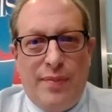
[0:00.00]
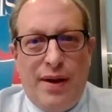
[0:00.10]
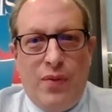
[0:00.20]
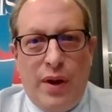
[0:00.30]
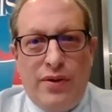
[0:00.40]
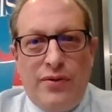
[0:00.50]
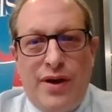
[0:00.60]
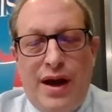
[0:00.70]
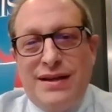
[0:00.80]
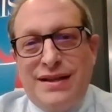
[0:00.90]
about whether or
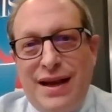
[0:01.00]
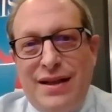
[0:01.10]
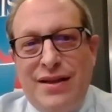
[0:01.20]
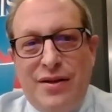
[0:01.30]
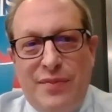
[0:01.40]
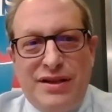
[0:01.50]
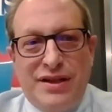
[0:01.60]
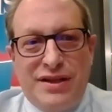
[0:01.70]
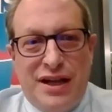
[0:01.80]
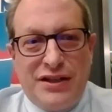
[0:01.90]
not it's likely to be
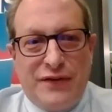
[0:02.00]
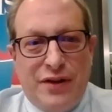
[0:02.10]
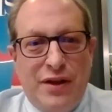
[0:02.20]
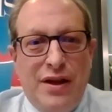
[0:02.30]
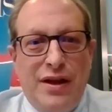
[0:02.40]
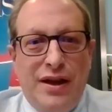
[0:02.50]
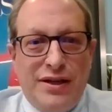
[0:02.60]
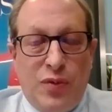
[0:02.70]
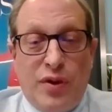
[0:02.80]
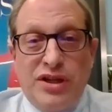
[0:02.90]
successful.
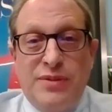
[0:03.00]
It's more